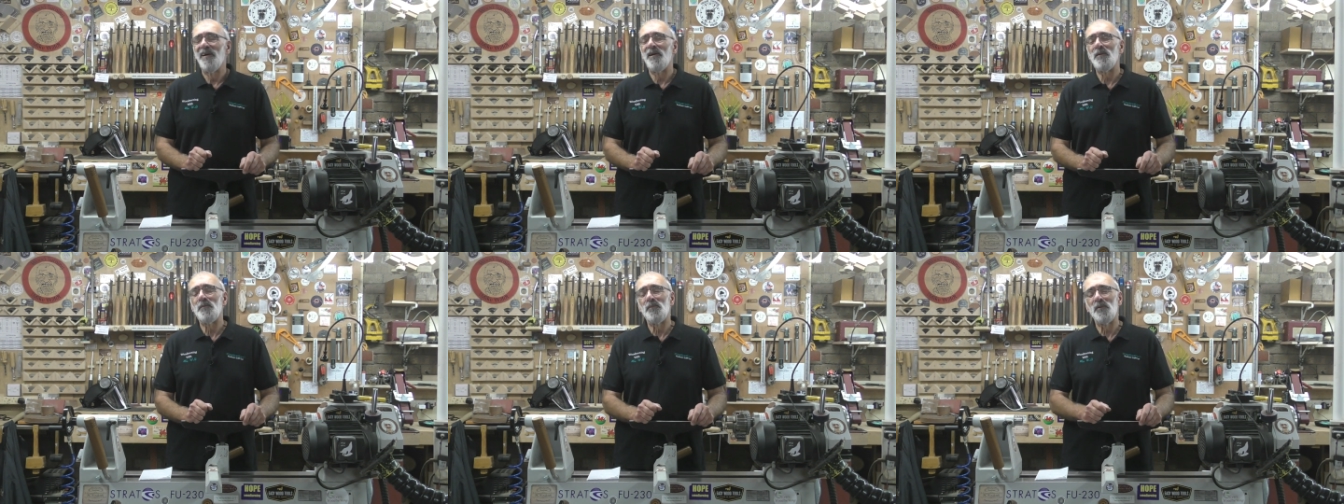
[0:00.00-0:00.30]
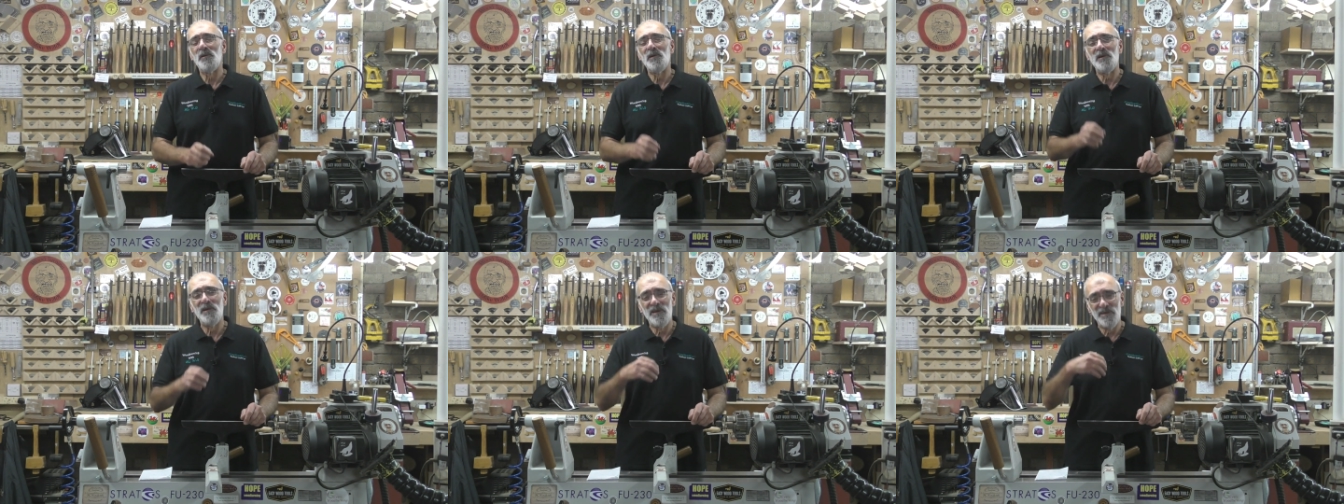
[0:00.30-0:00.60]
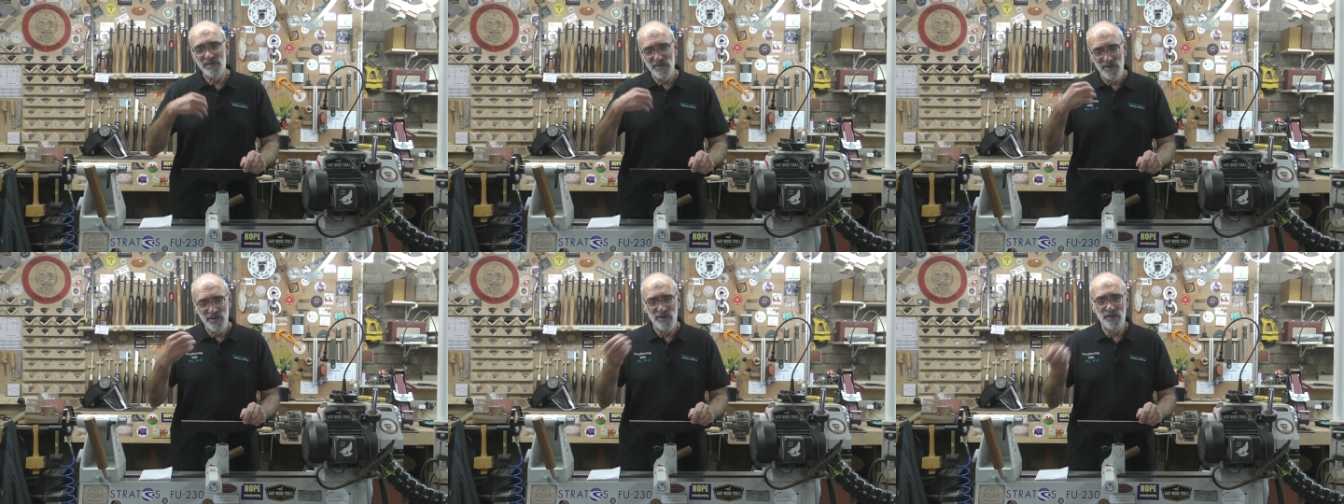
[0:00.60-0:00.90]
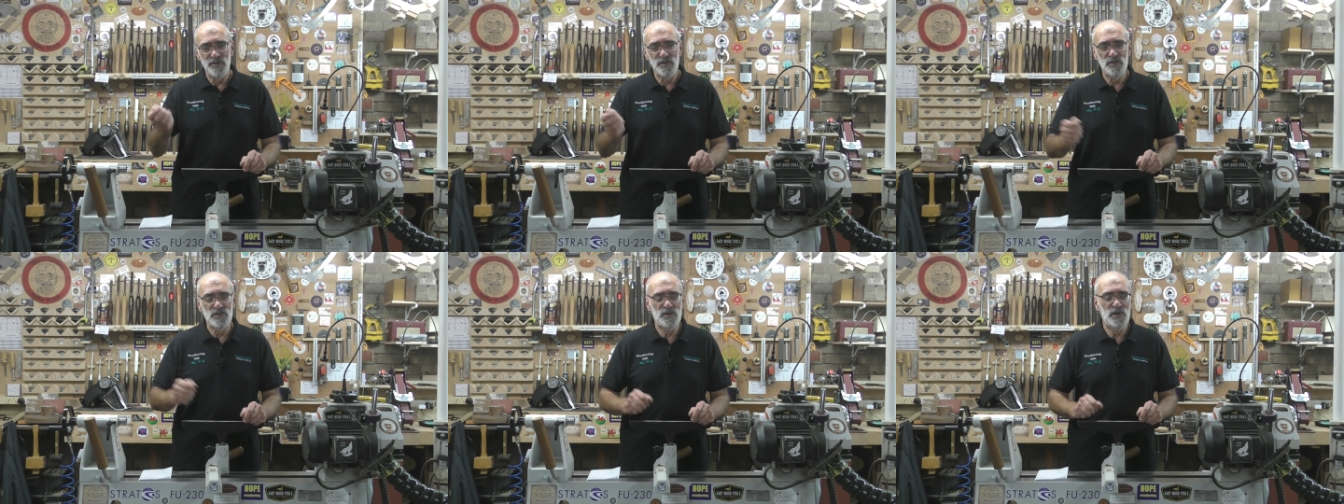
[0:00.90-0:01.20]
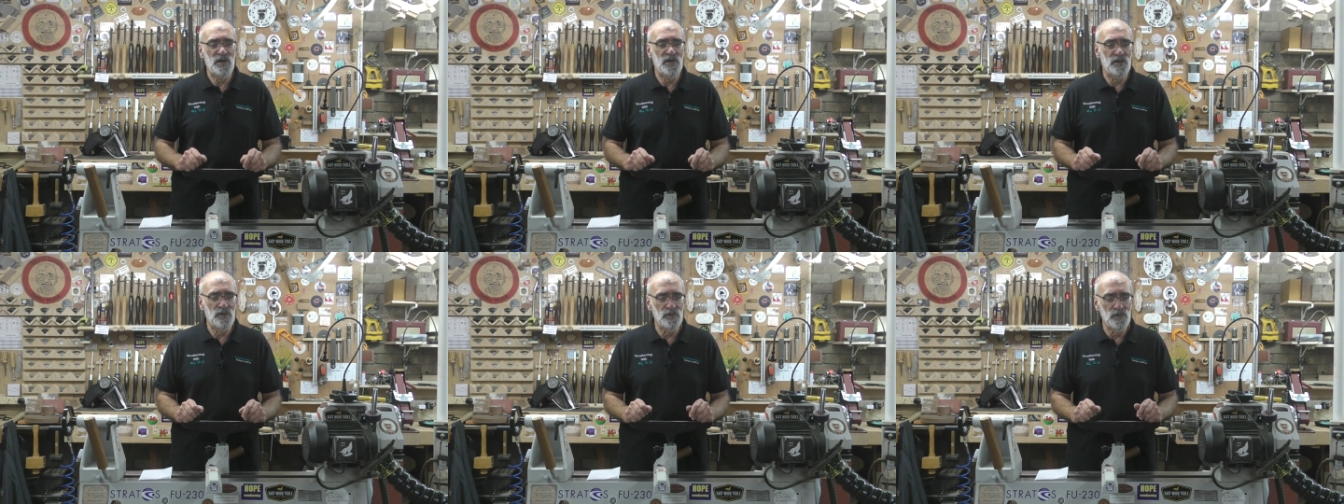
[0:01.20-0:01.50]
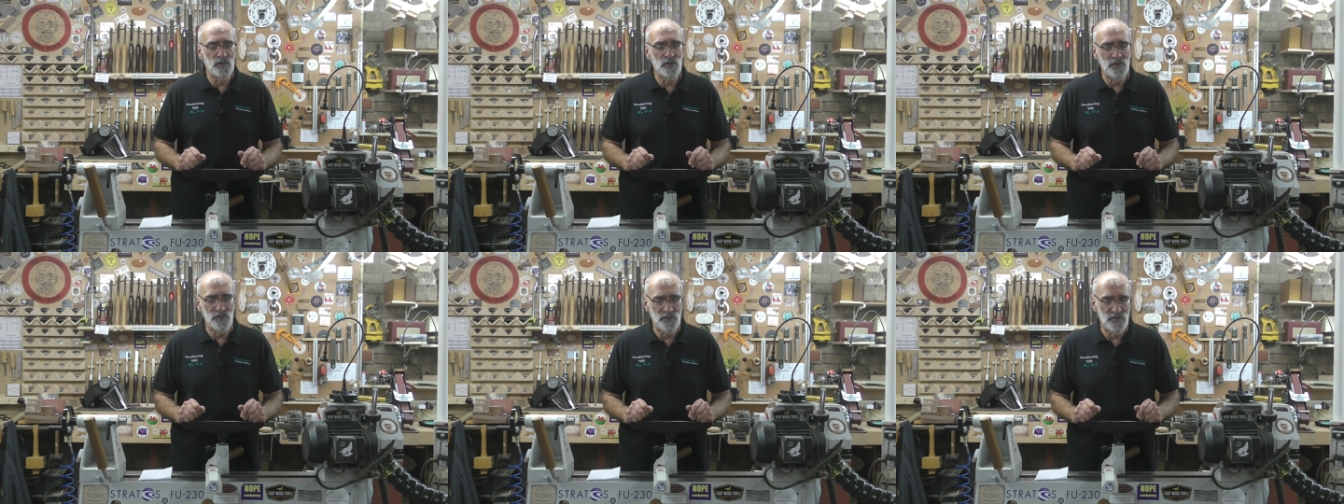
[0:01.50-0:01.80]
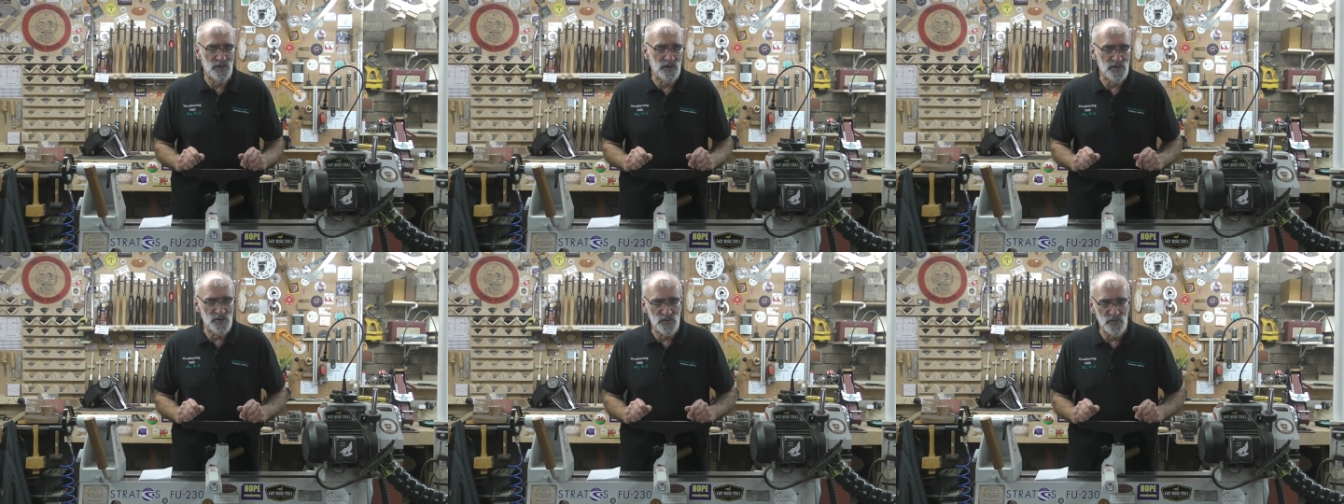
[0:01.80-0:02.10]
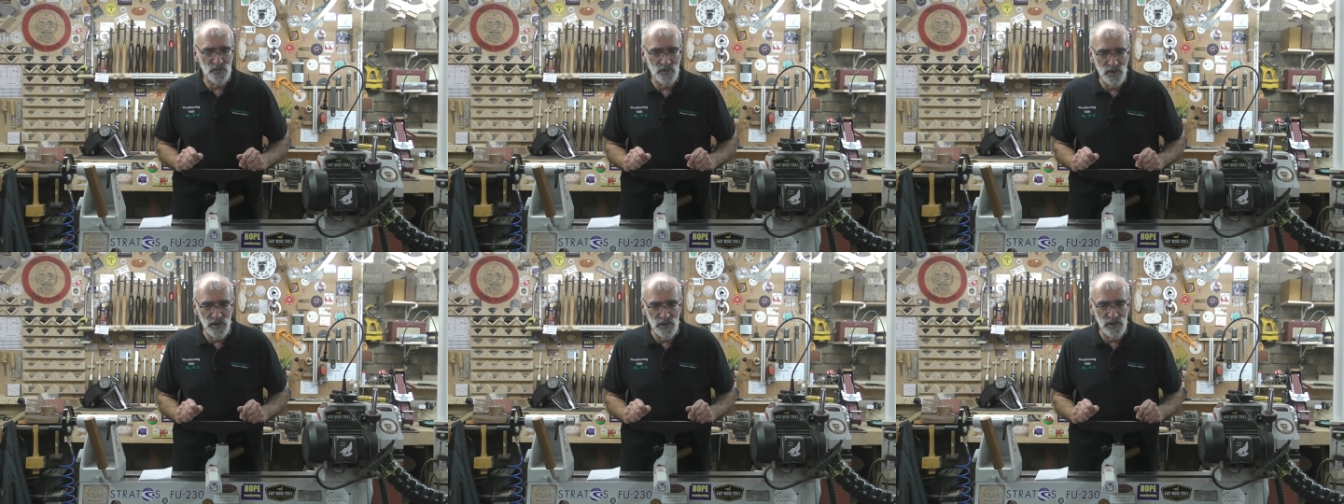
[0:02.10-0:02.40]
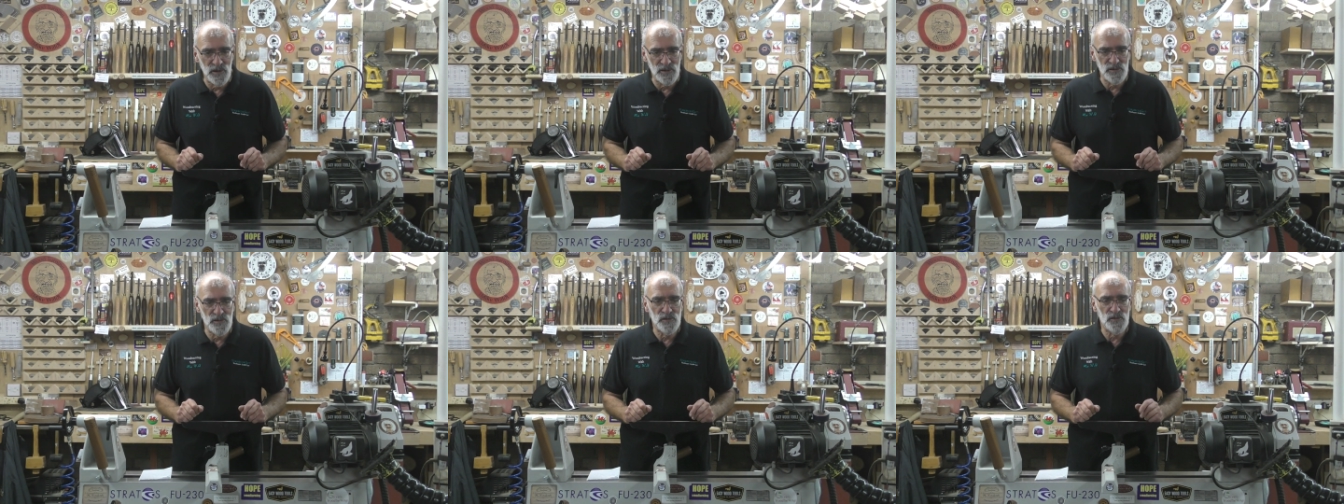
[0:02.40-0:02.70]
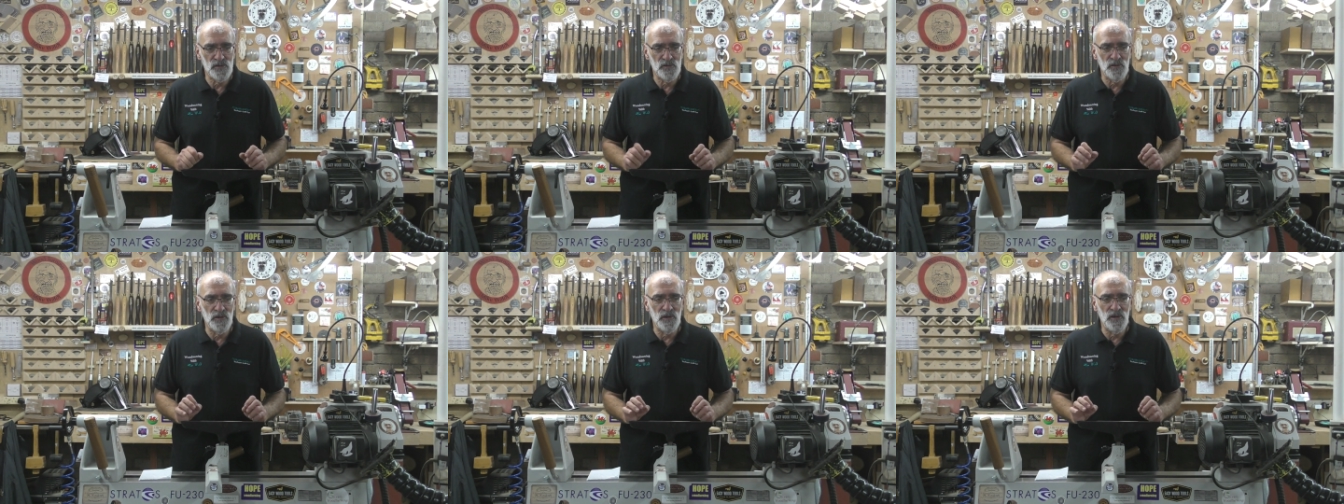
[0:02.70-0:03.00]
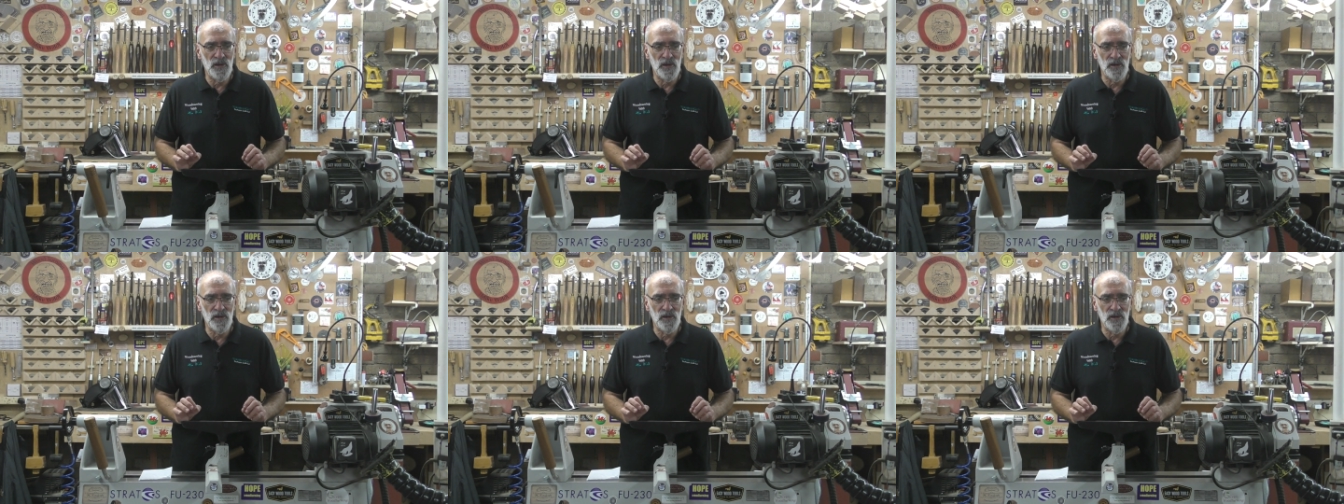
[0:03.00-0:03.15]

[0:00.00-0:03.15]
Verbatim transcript: I'll put a link to Carl's channel, not that that's really necessary,